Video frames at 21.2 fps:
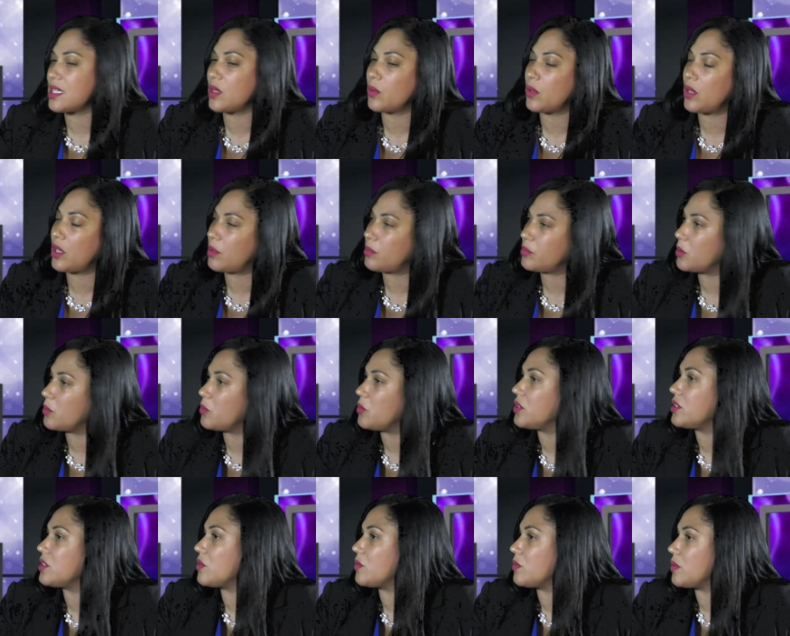and I would help them
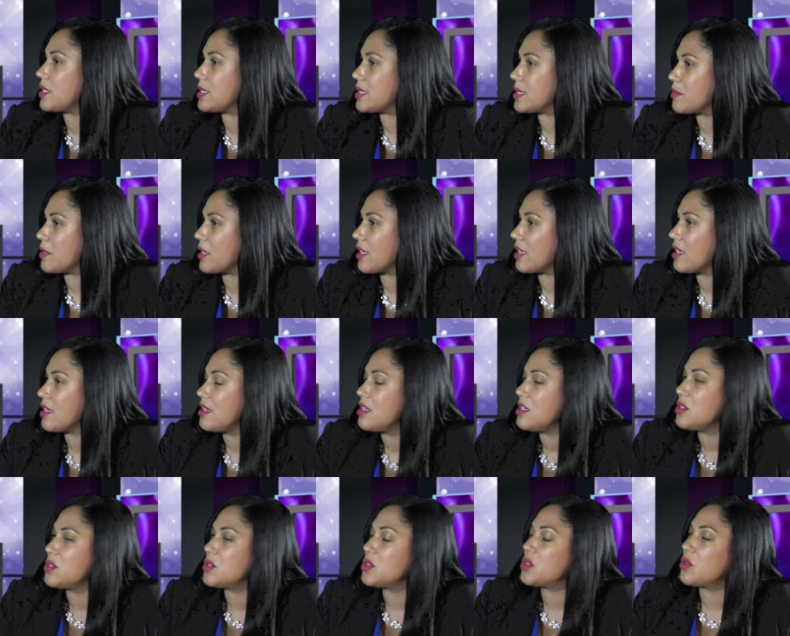with their resume.
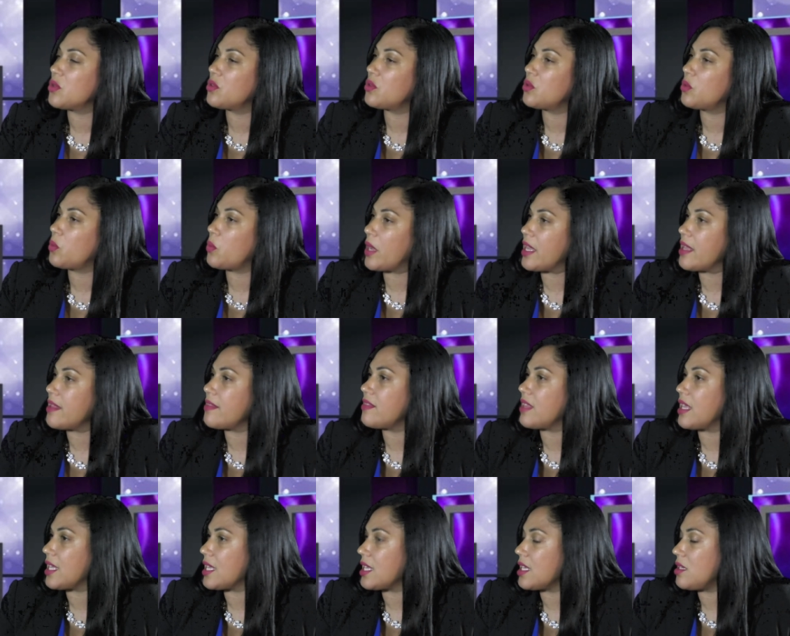So the way
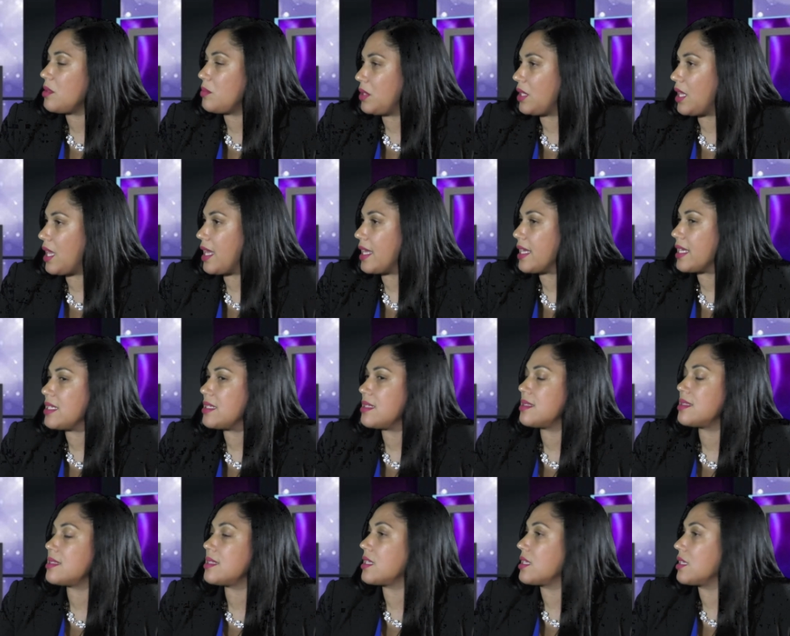they can apply
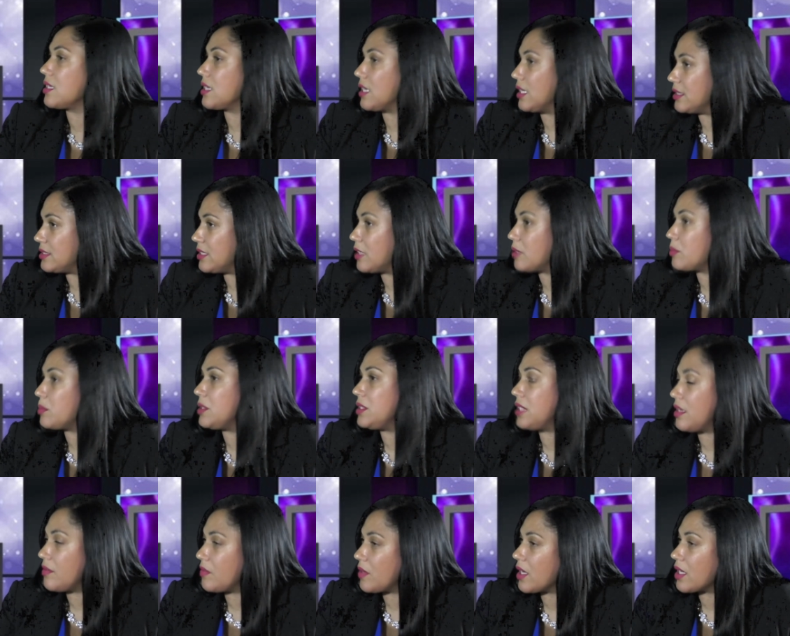is they can contact me
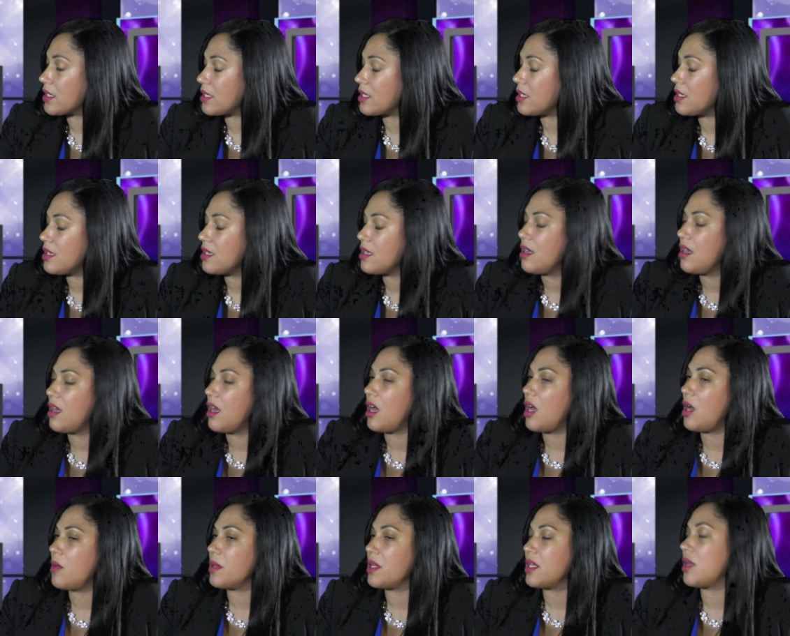directly,
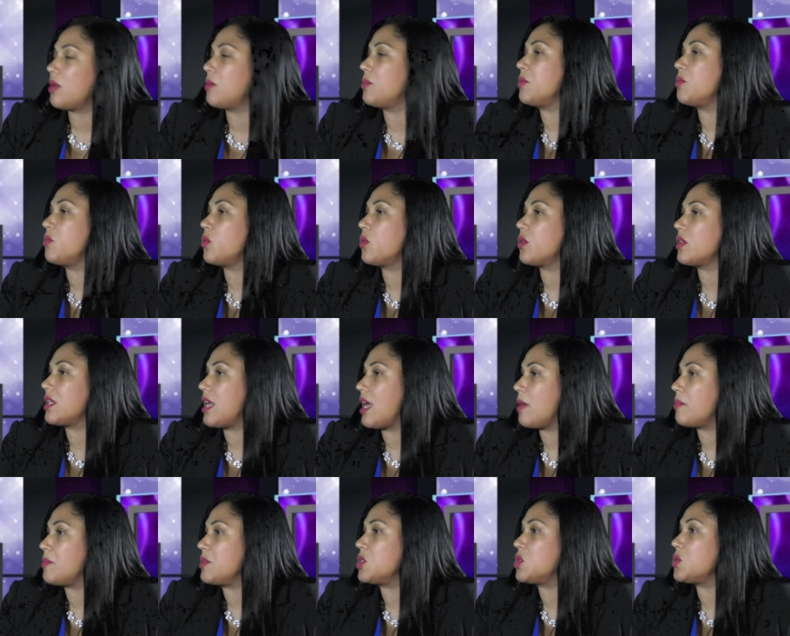um, and I'll be more than
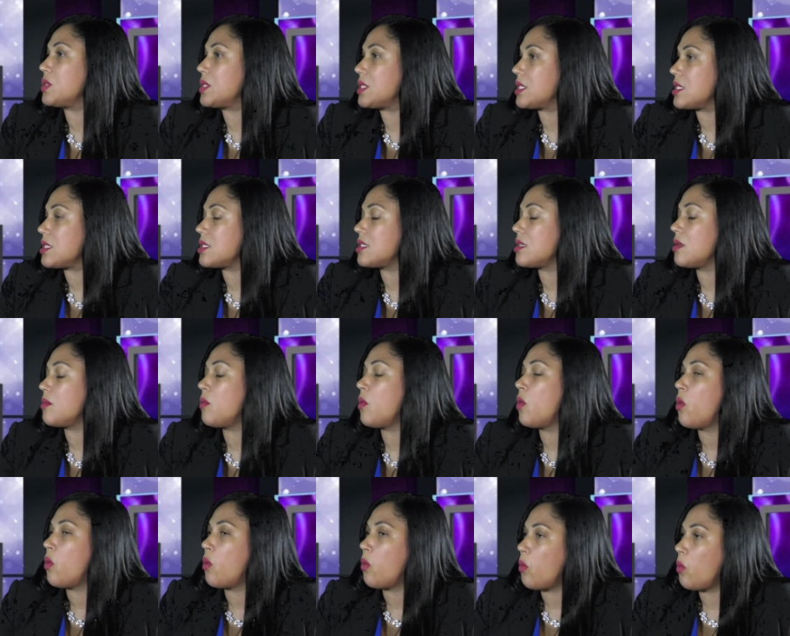happy to assist them,
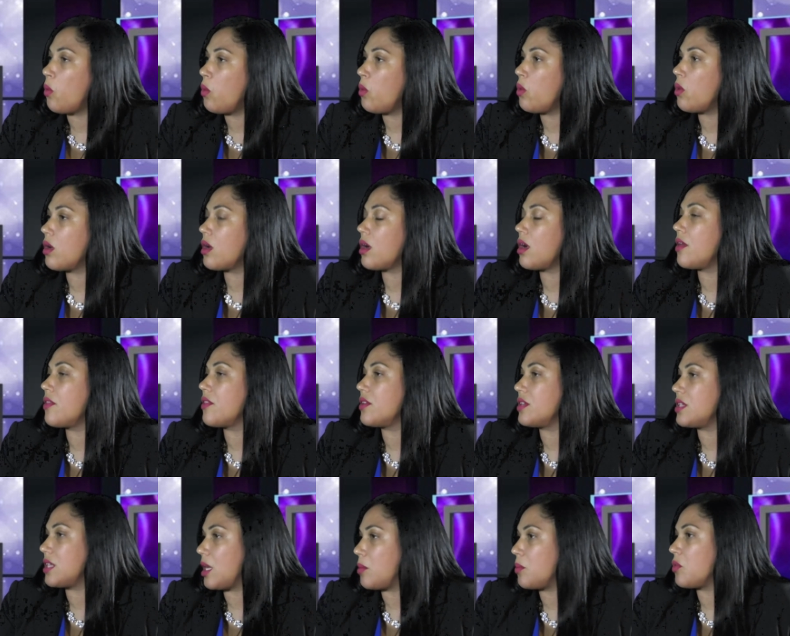or
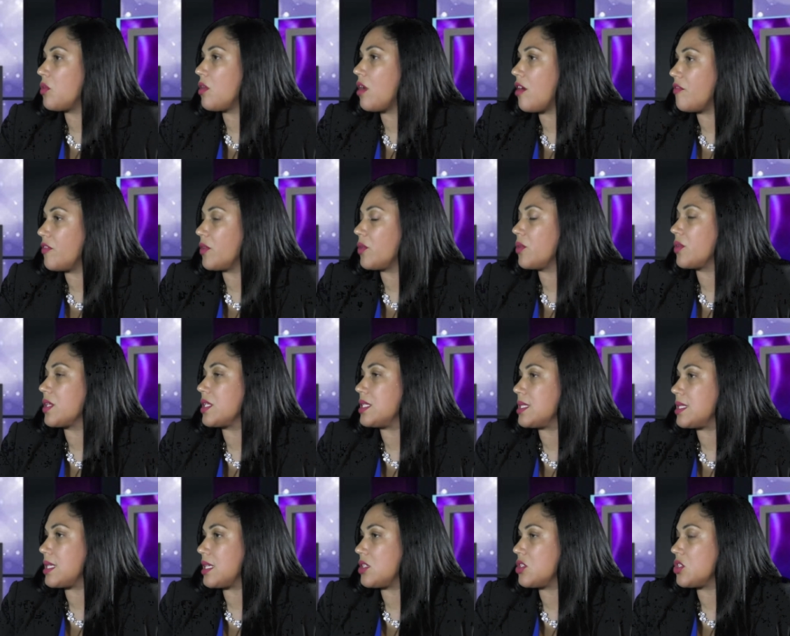other nonprofit
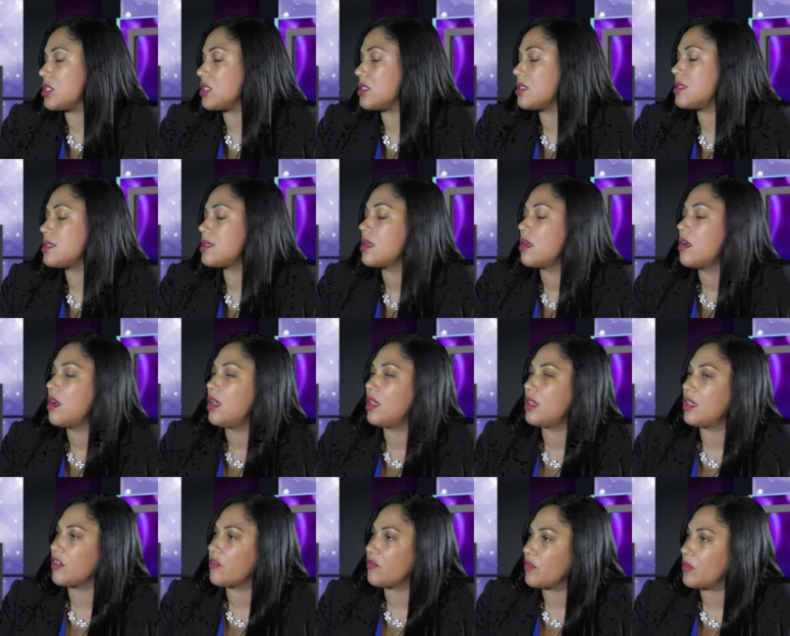organizations,
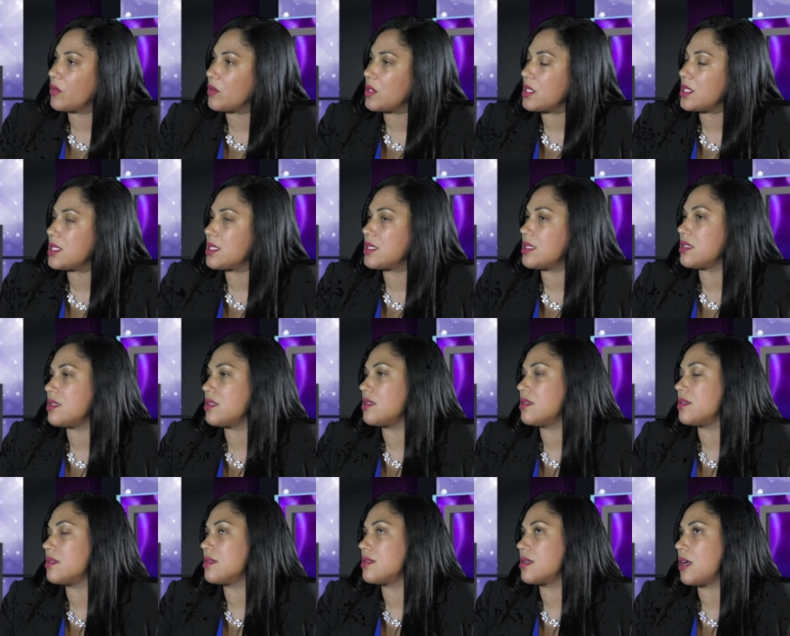like for
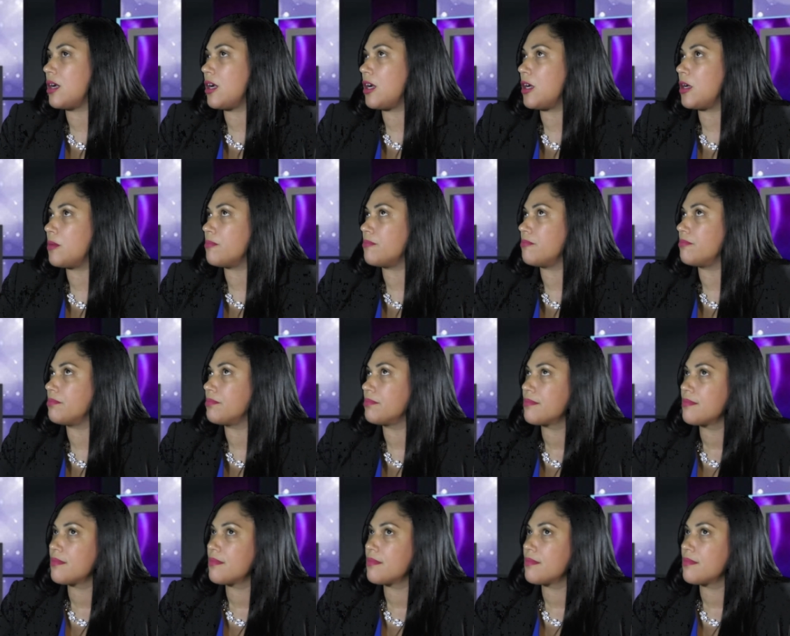instance. Um,